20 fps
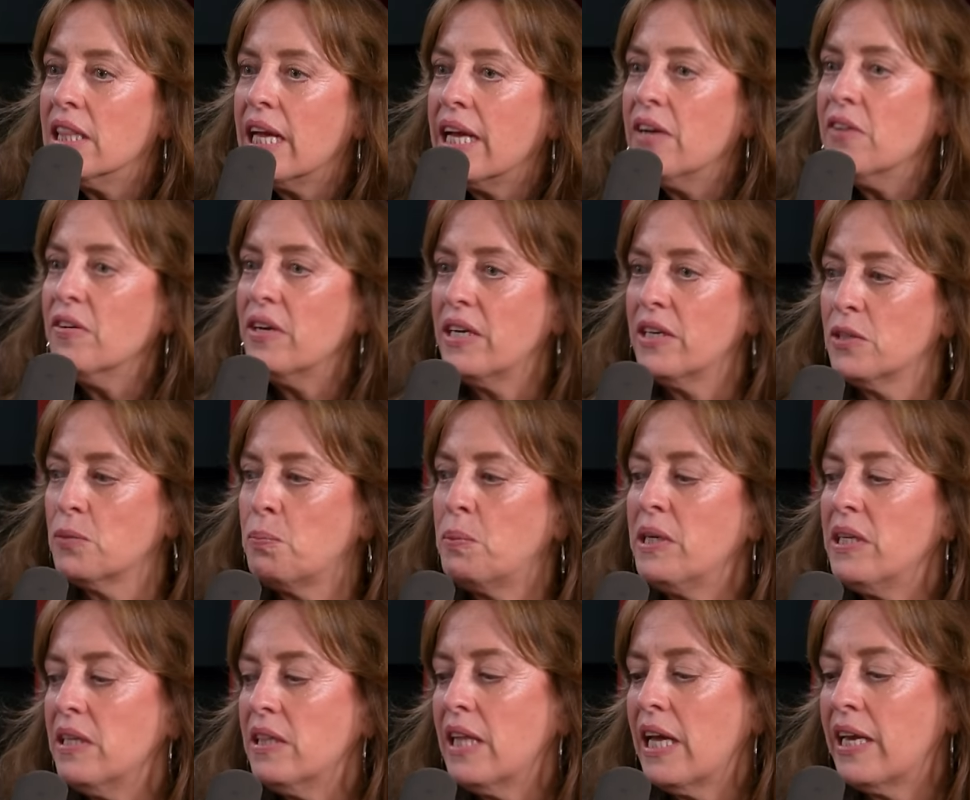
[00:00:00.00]
hilarious.
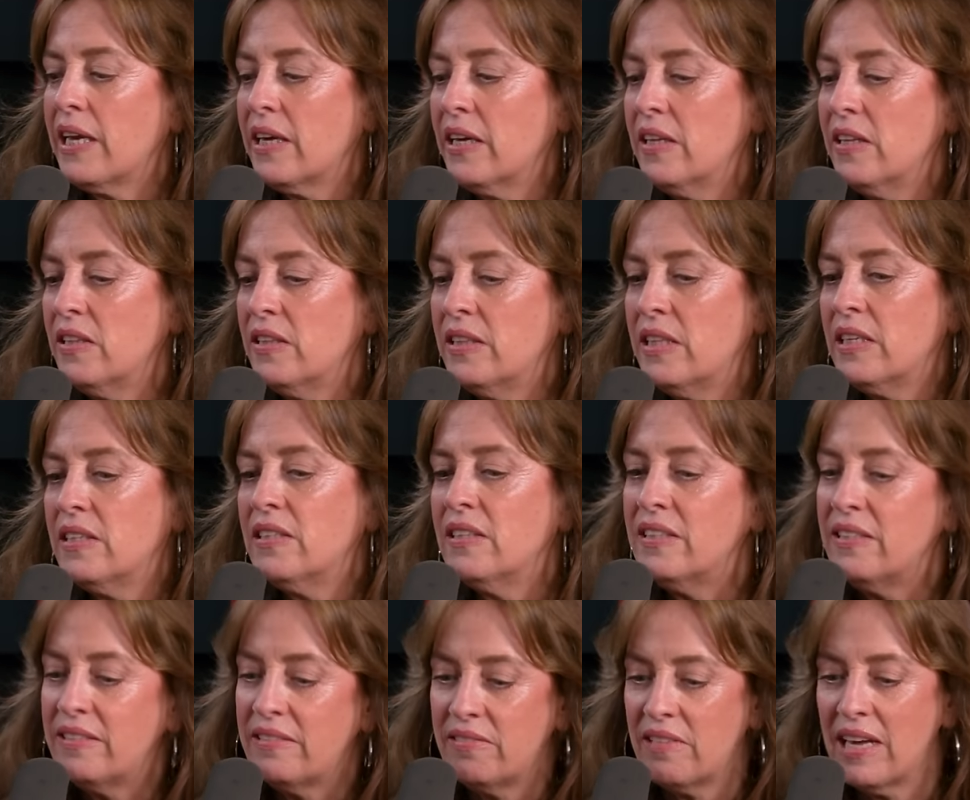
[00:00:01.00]
But like uh, the
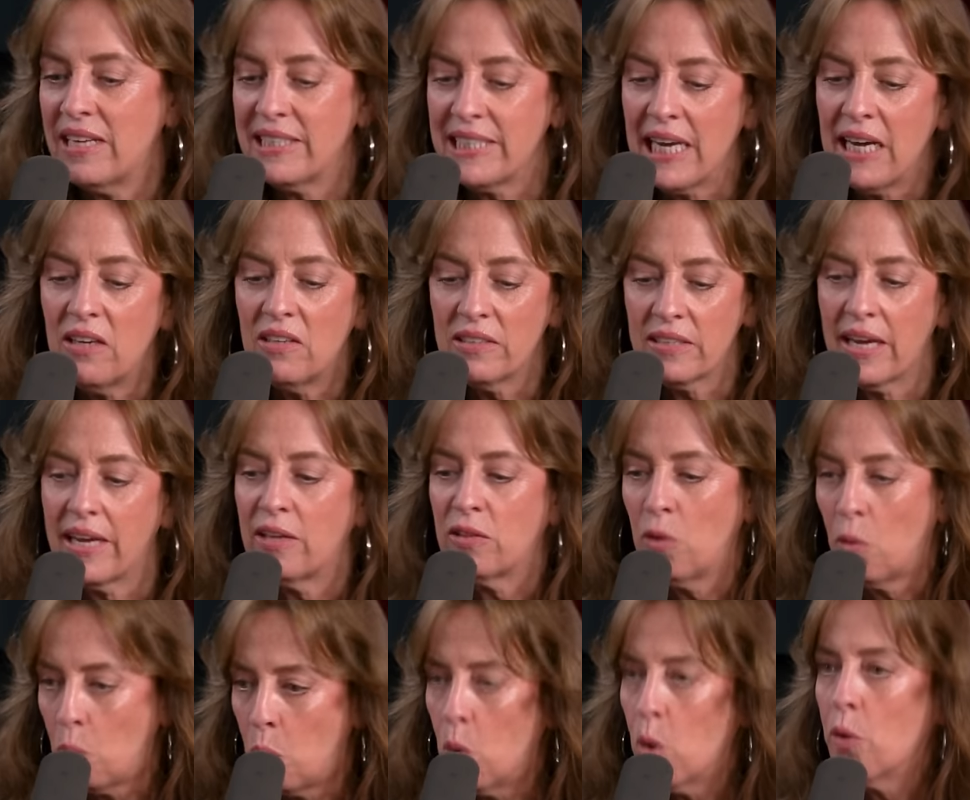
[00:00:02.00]
Attell's like the
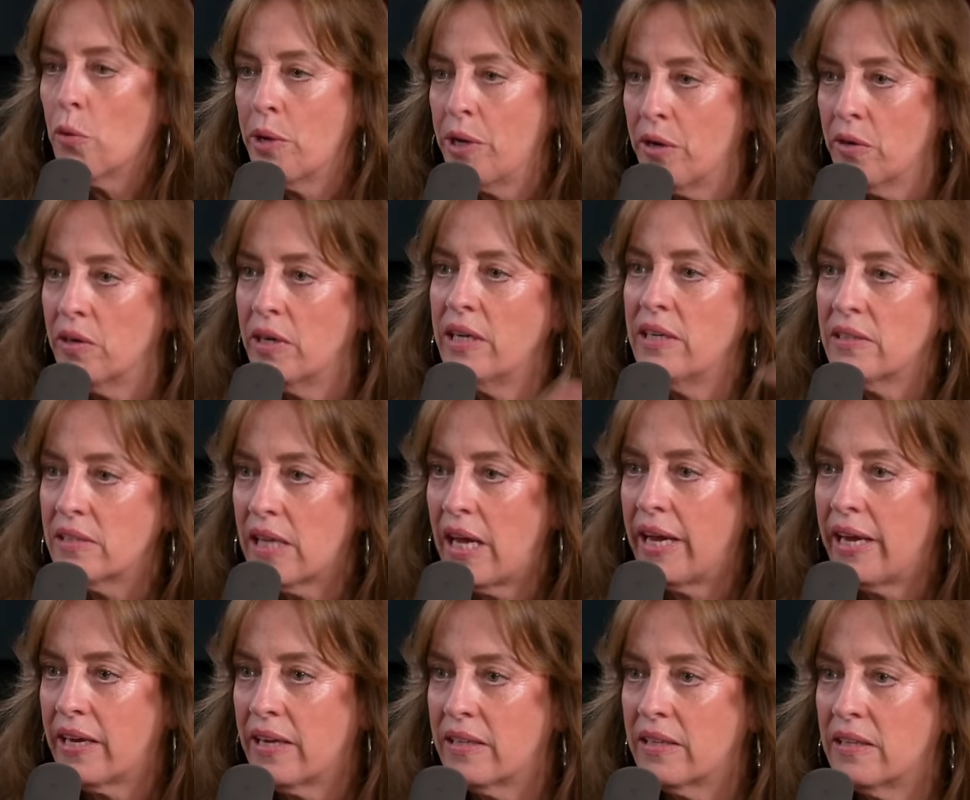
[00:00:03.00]
warrior. He's
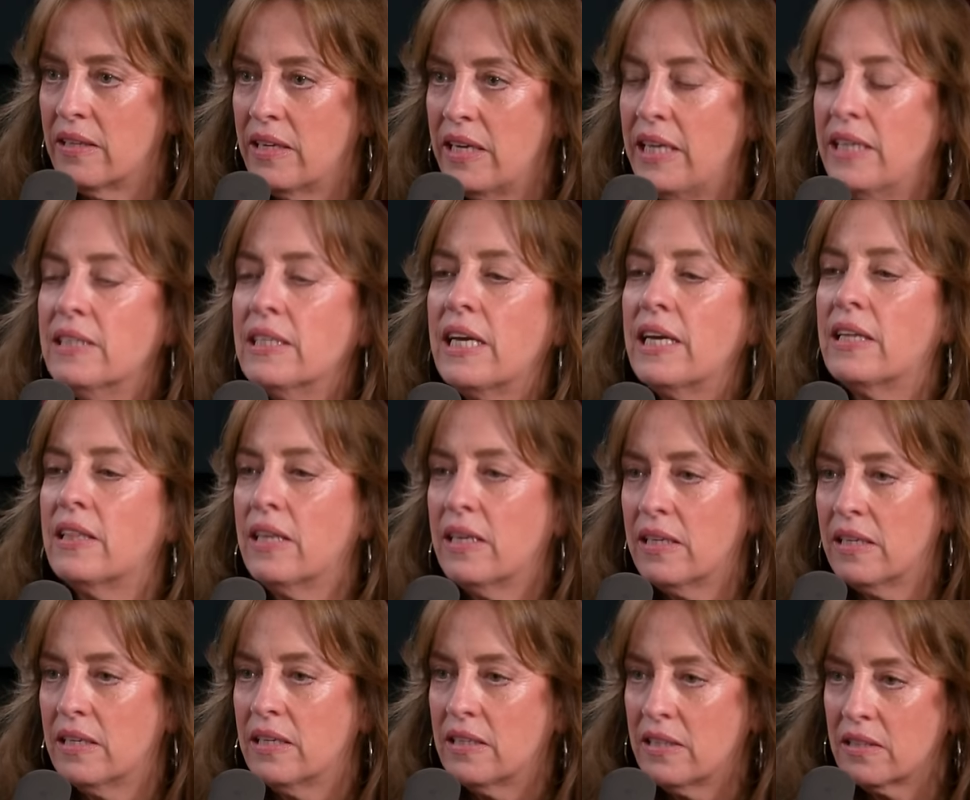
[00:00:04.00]
like He's like the.